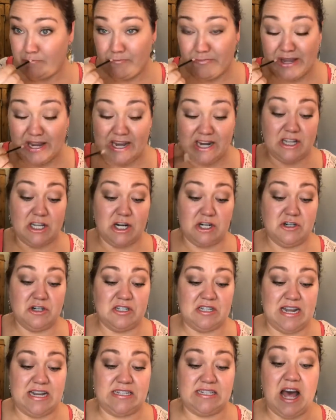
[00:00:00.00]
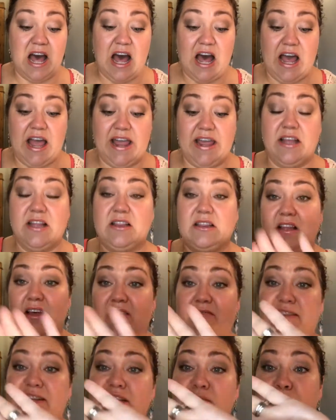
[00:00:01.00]
in a larger size. I
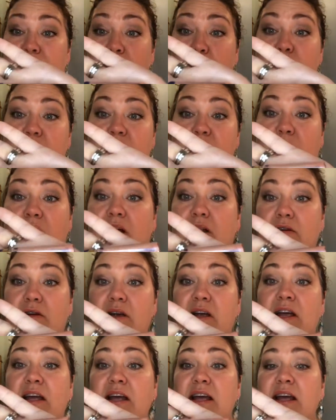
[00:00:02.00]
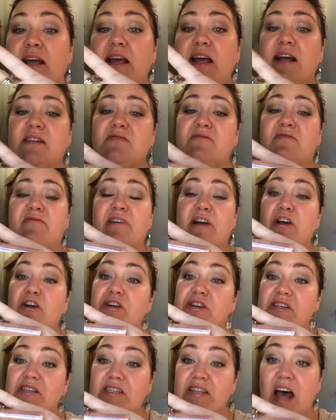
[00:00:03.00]
love this pink prism color. It's very
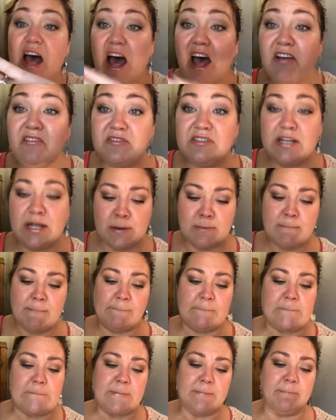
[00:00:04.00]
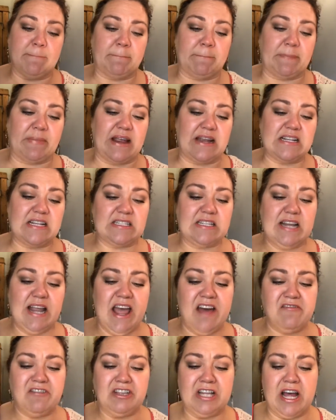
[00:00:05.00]
soft. It doesn't
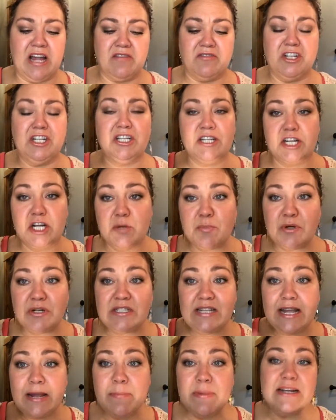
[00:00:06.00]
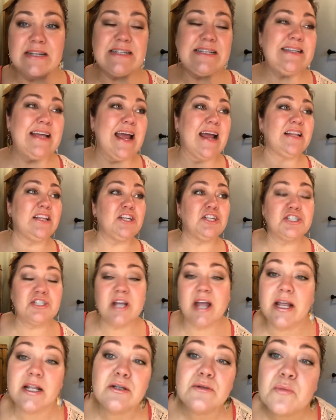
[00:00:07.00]
have a lot of glitter per se, but it does add a little
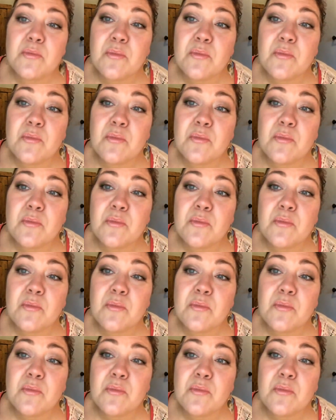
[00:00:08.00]
shine.